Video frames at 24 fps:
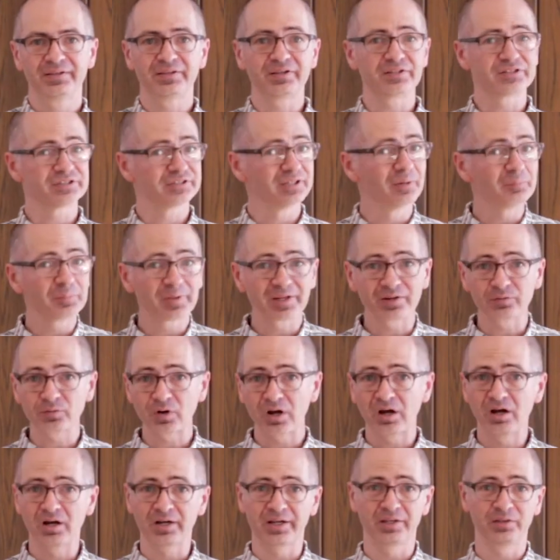there's something
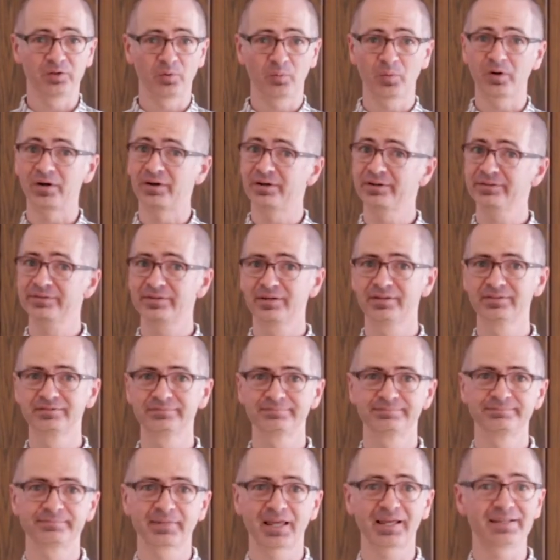wrong in the world.
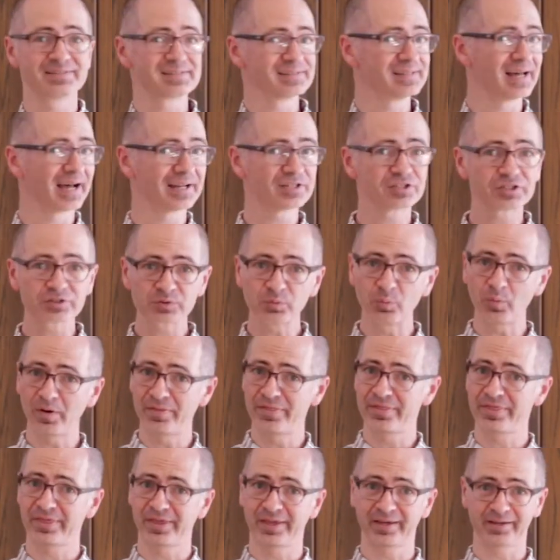And it's not just
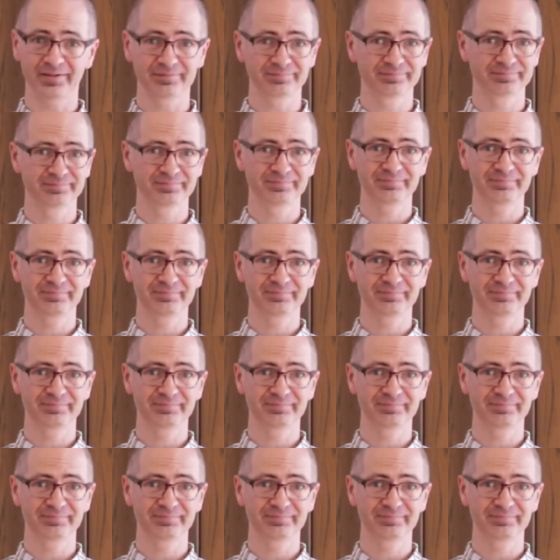one thing,